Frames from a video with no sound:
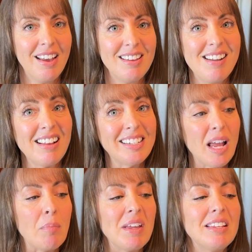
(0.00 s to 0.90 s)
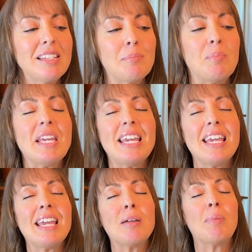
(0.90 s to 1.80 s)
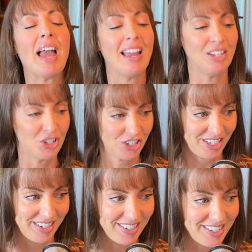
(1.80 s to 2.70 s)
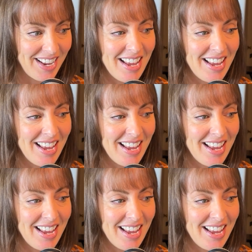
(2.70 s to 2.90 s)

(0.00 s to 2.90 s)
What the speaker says: Next step is be patient.